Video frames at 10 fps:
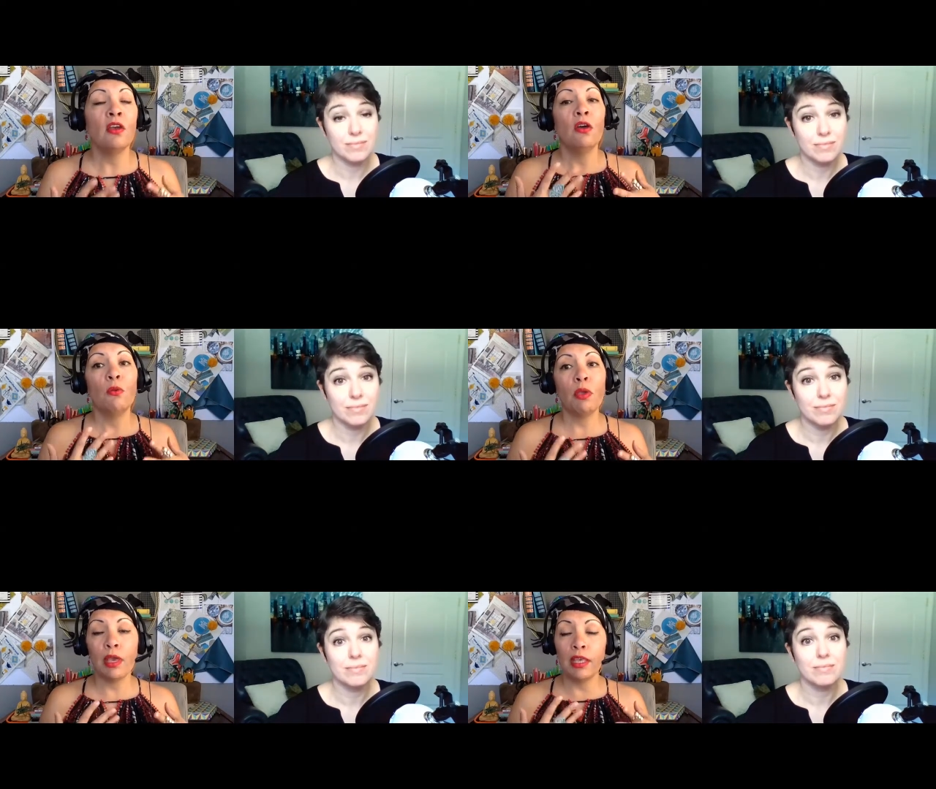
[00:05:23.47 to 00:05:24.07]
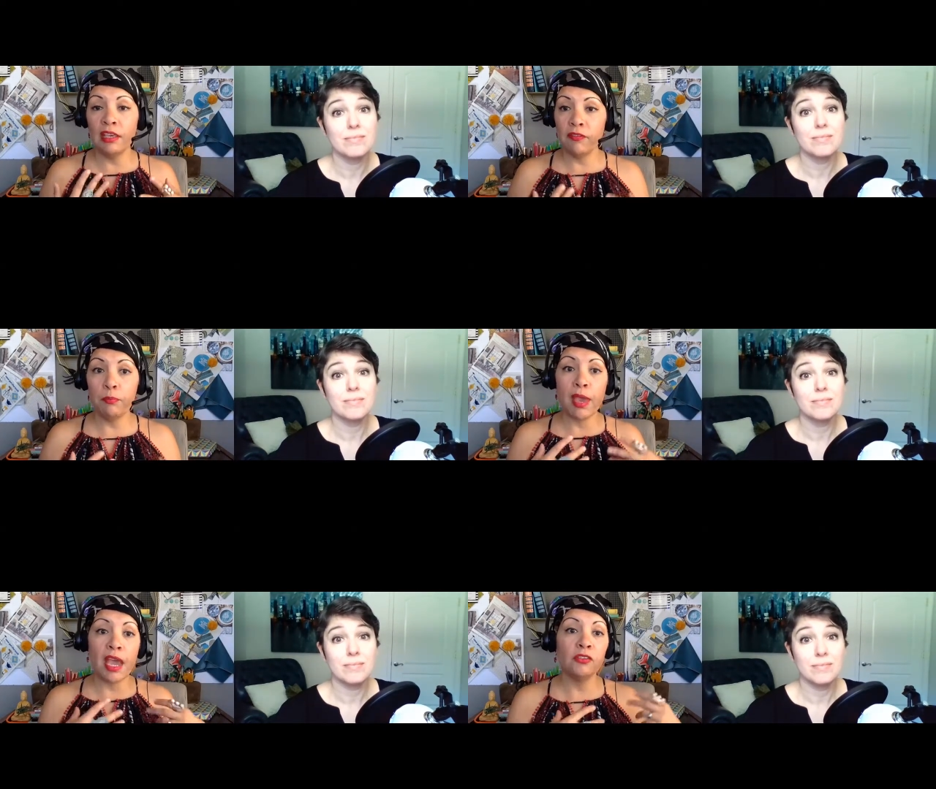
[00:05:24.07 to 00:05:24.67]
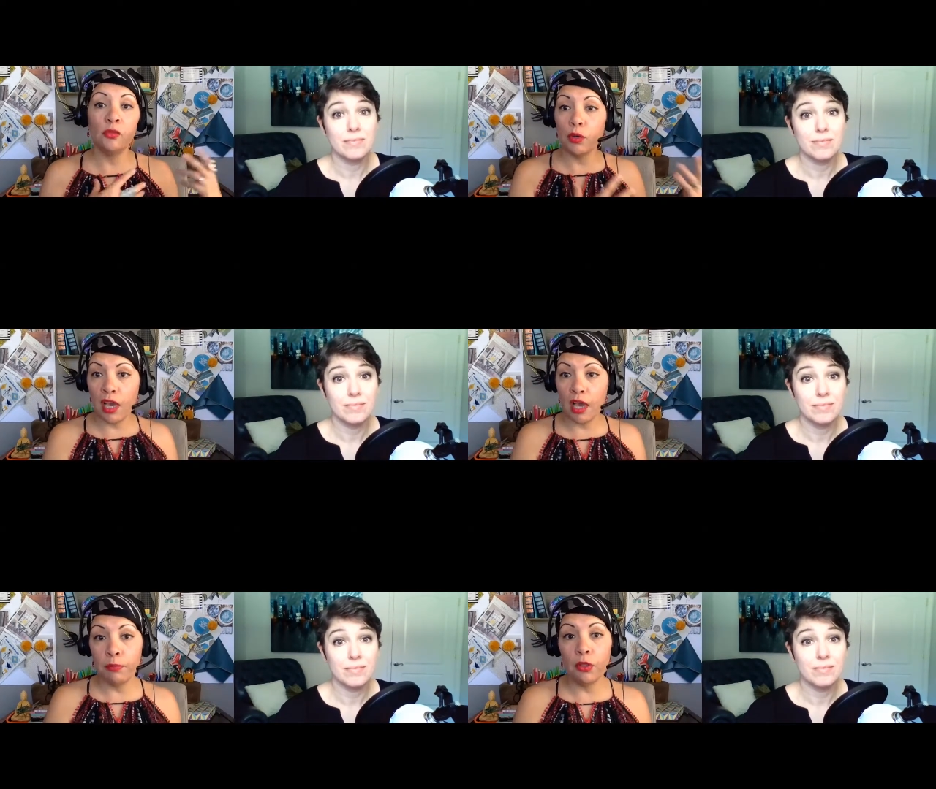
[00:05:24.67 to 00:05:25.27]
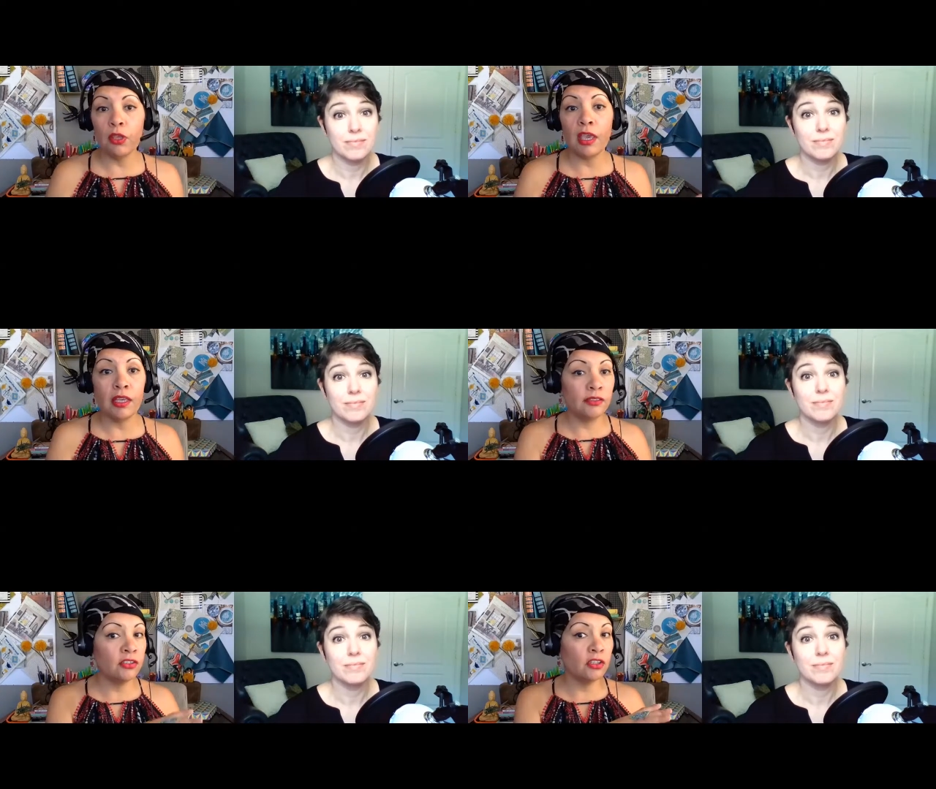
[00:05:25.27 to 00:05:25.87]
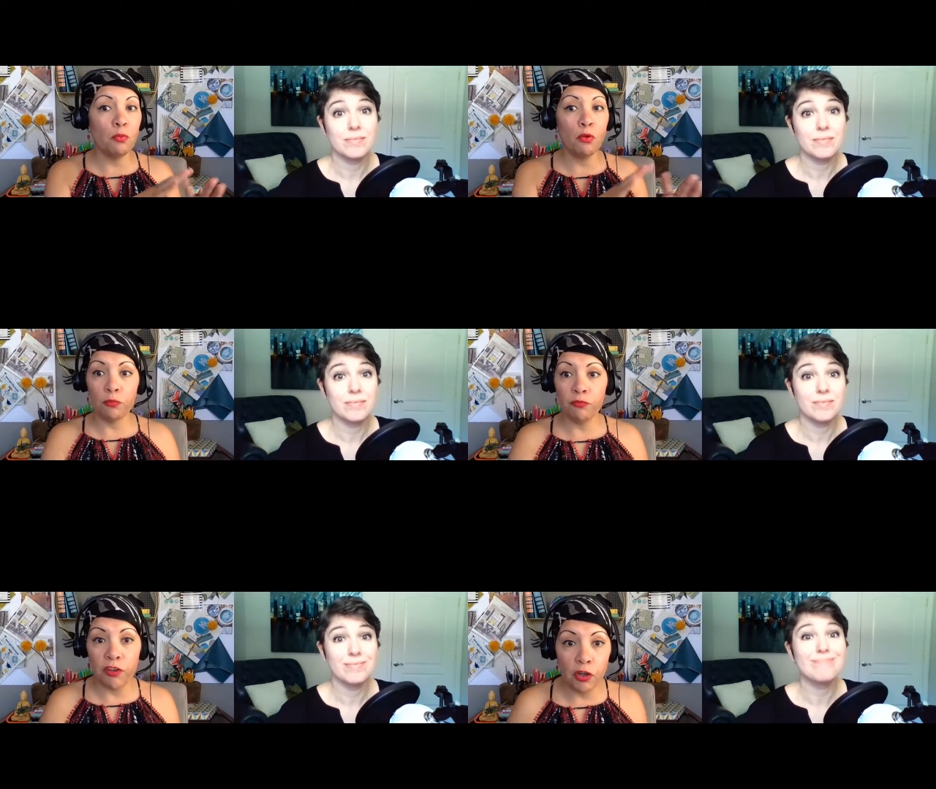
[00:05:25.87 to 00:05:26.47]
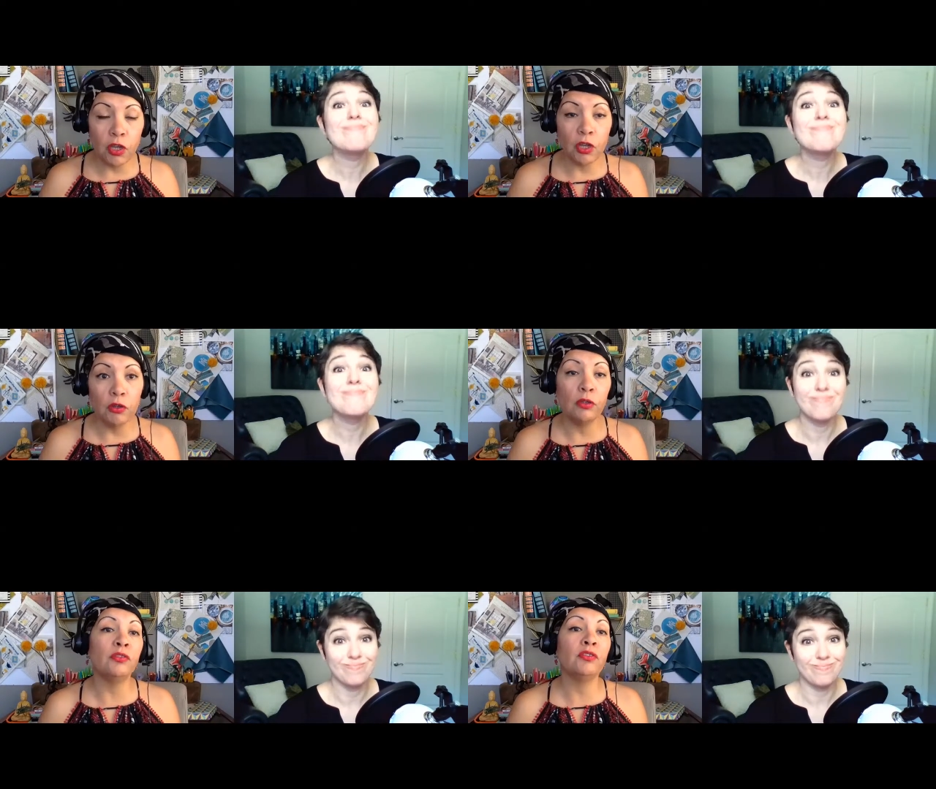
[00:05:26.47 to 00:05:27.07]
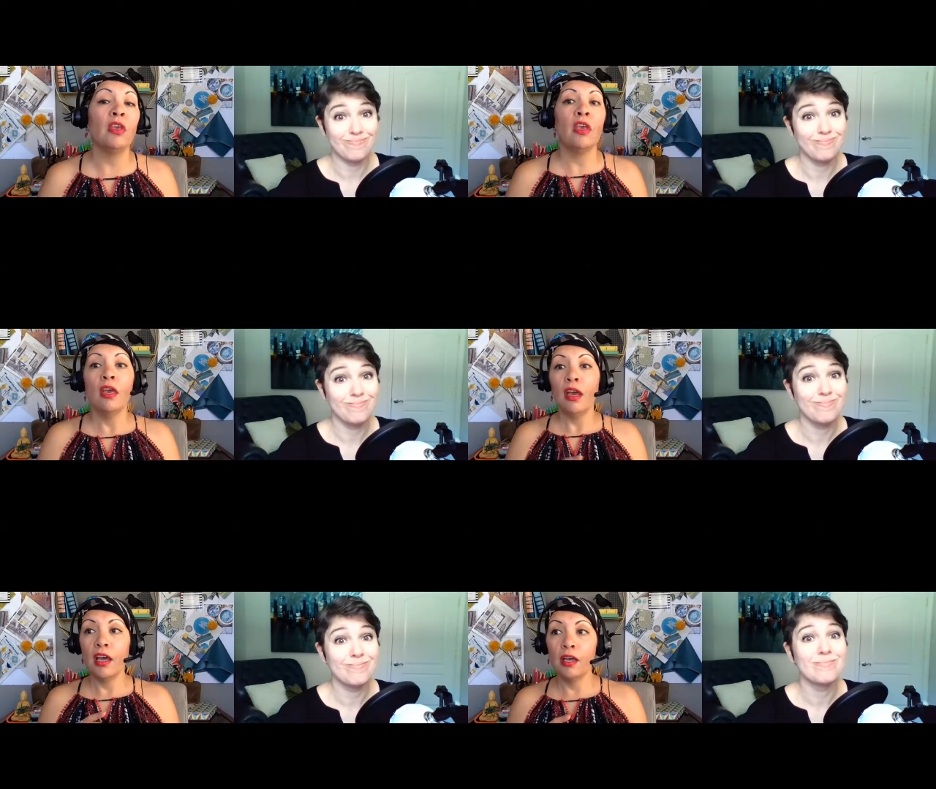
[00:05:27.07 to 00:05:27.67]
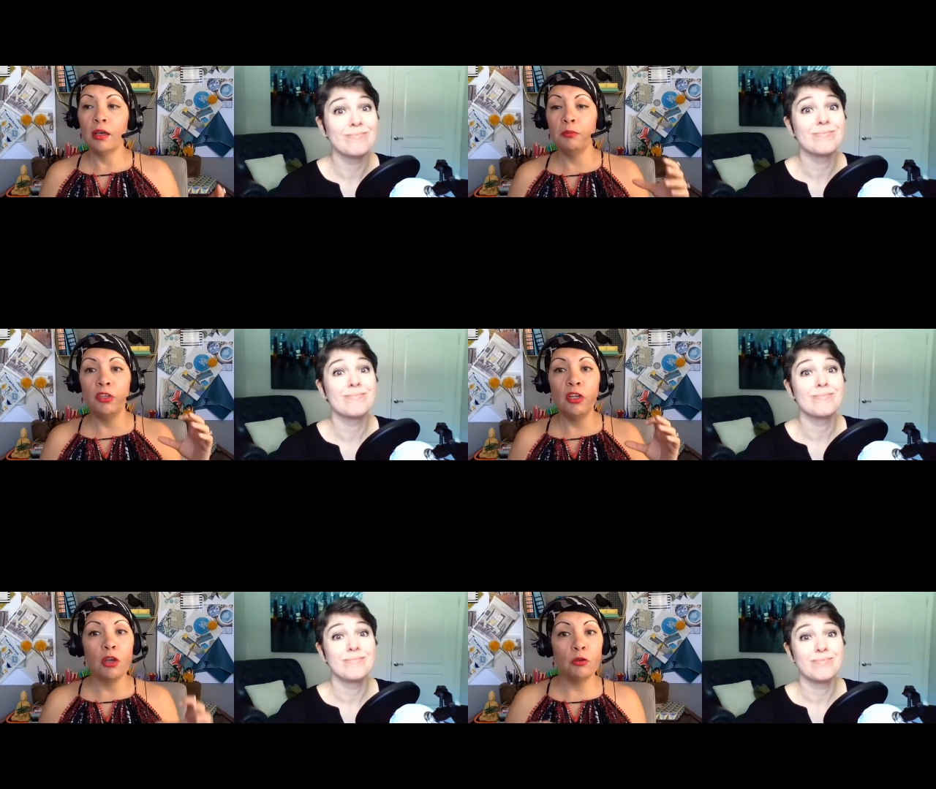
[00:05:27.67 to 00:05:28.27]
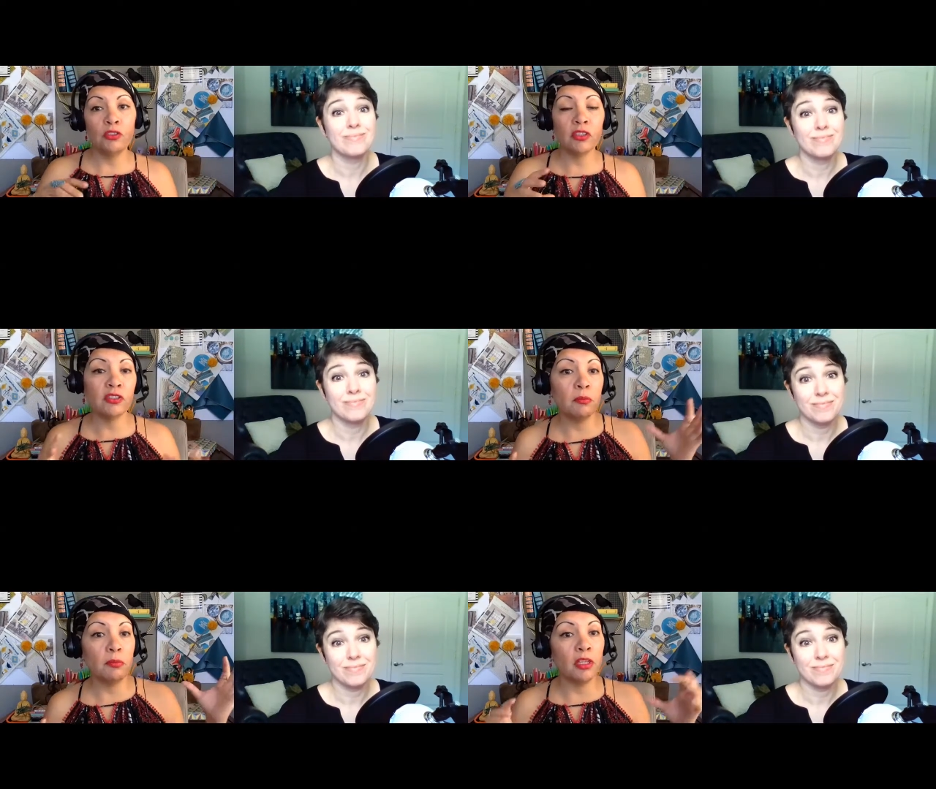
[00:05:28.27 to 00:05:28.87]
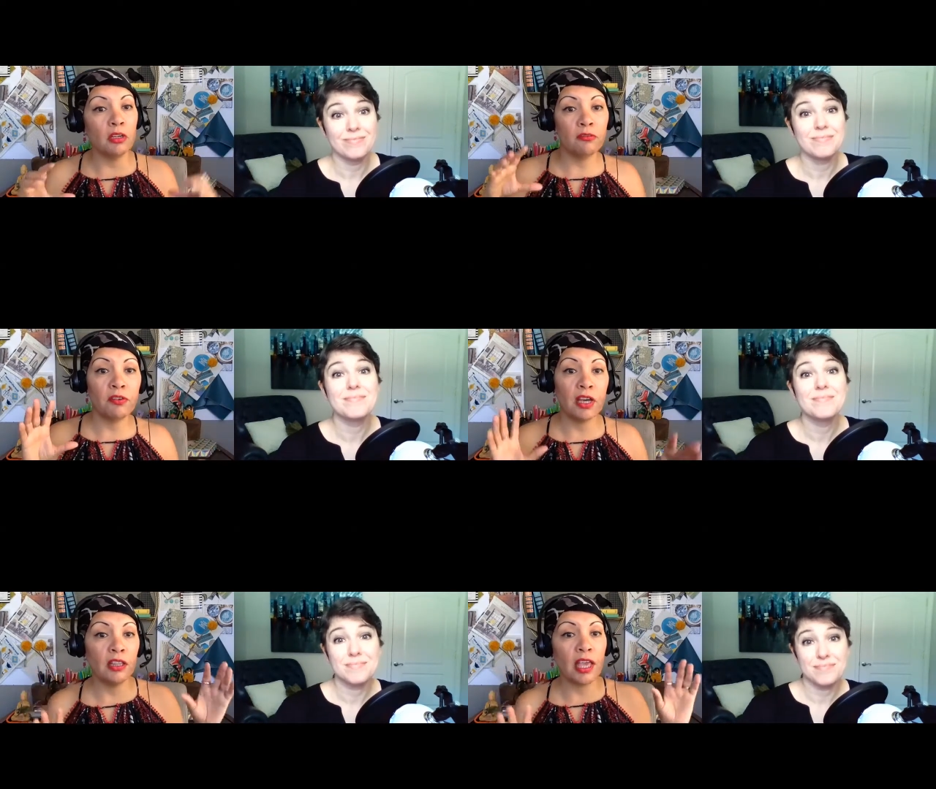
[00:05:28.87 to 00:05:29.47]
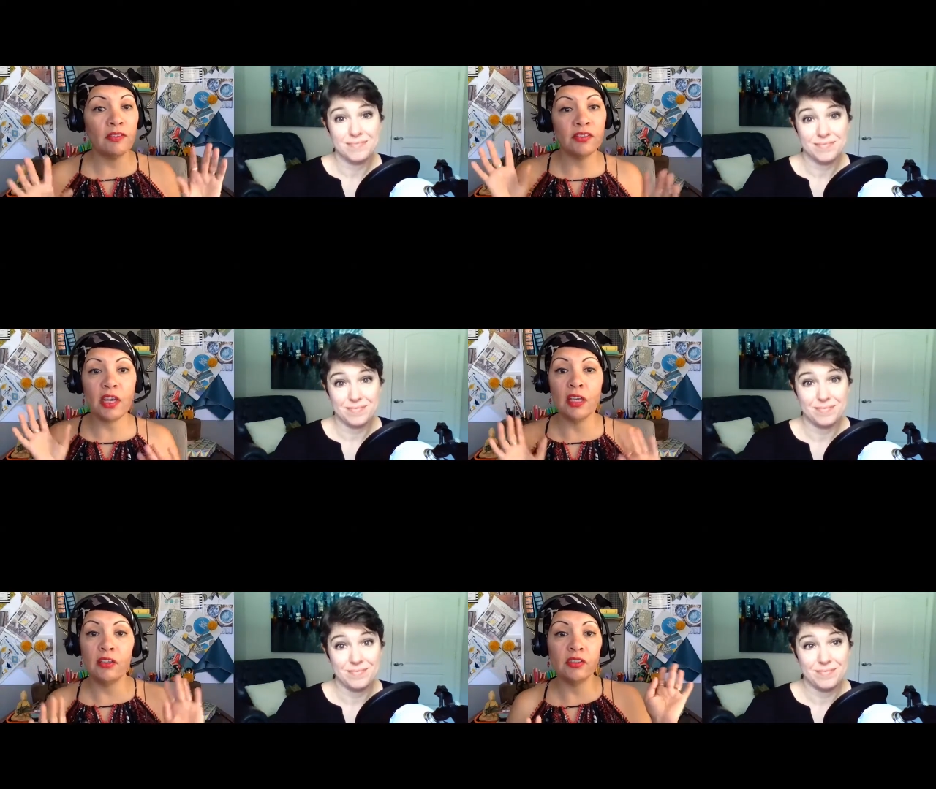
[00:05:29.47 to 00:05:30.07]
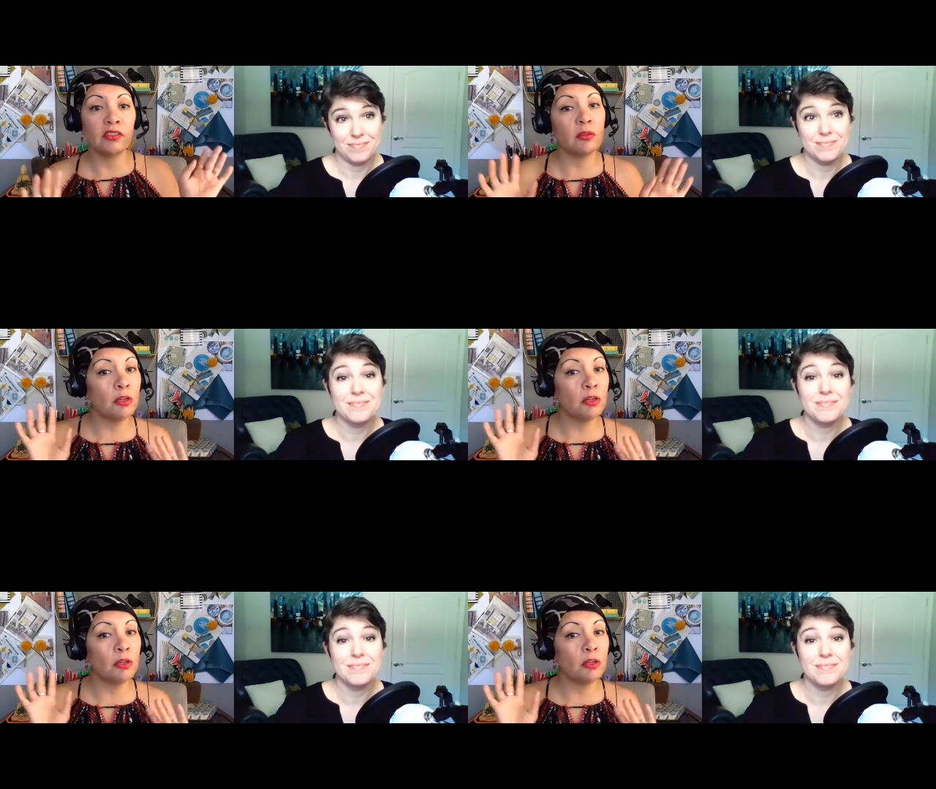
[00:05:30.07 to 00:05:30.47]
Speaker 1: We went even back to a couple and took more photos. Mm-hmm. Um, you know, took some little fun lifestyle, did some little